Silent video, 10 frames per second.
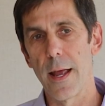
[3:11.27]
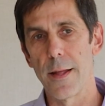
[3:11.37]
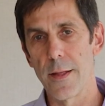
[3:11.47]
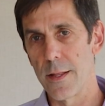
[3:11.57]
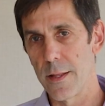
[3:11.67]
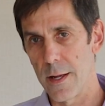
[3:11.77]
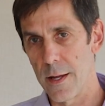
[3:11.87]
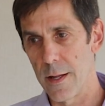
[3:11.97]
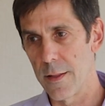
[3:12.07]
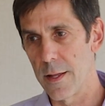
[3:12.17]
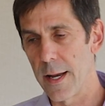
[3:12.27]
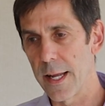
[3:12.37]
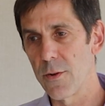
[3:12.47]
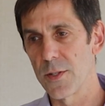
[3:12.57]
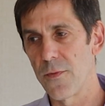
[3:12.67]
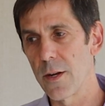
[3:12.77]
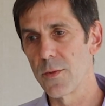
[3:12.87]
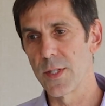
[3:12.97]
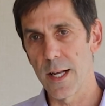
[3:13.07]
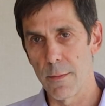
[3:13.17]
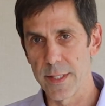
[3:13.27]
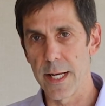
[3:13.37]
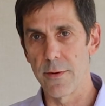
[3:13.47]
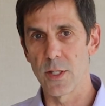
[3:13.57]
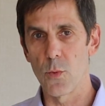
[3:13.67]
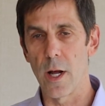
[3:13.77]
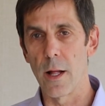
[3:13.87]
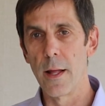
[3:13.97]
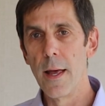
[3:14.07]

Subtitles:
And then the Nyquist frequency comes down as well.